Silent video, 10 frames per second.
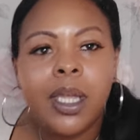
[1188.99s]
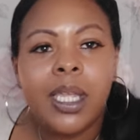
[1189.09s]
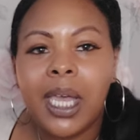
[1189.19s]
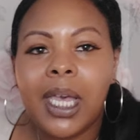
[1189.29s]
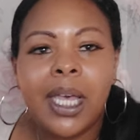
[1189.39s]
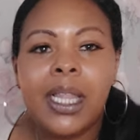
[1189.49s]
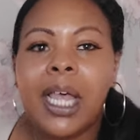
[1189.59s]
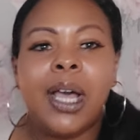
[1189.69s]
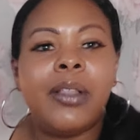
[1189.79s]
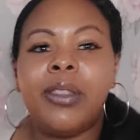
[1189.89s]
Yeah,
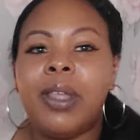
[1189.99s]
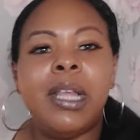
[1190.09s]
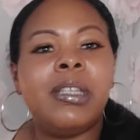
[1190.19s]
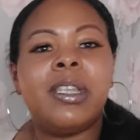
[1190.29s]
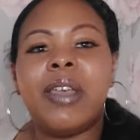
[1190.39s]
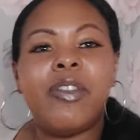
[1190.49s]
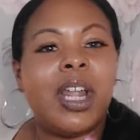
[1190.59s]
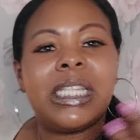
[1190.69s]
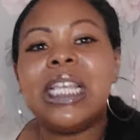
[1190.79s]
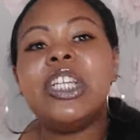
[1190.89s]
like it's given
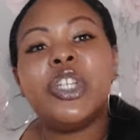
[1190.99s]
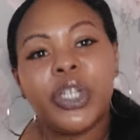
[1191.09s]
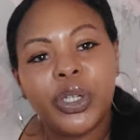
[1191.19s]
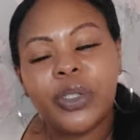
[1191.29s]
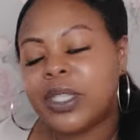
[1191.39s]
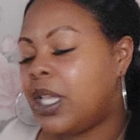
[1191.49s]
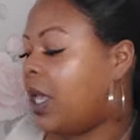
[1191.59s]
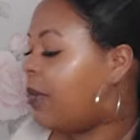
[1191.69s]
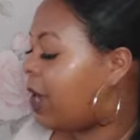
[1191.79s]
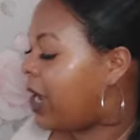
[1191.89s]
us issues.
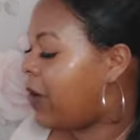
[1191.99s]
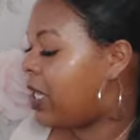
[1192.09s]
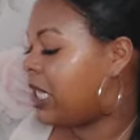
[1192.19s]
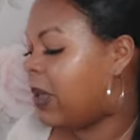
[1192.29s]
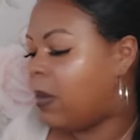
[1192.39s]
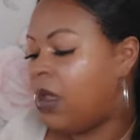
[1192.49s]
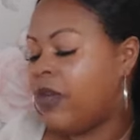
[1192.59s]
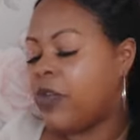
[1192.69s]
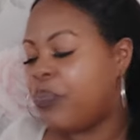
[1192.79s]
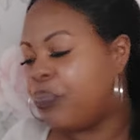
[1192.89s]
But anyways, keep it
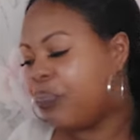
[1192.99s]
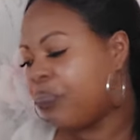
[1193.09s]
moving.